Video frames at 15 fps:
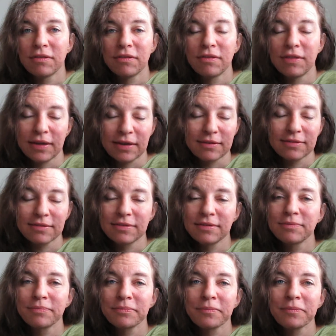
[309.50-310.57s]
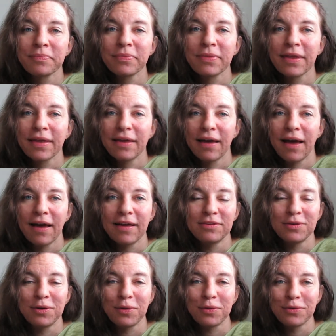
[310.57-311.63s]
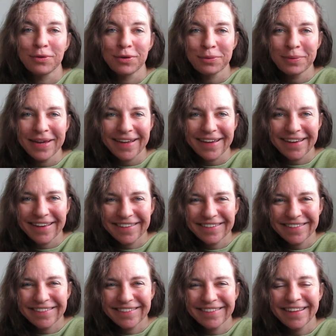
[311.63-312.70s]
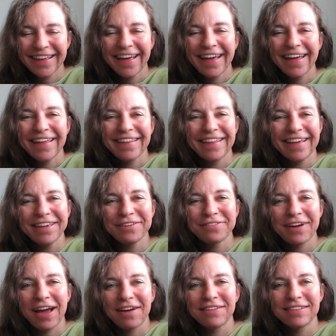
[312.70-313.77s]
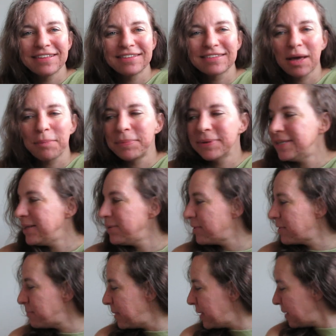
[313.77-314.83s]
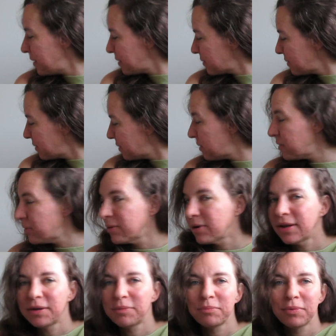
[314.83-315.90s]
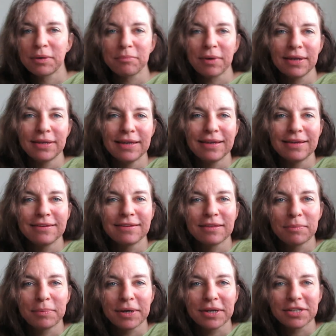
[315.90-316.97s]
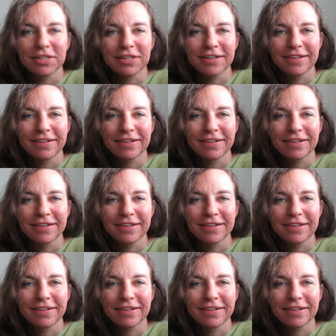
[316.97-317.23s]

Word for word: things as you go through your week. Thank you for having this cup of tea with me. Oh, I didn't bring my tea into the picture.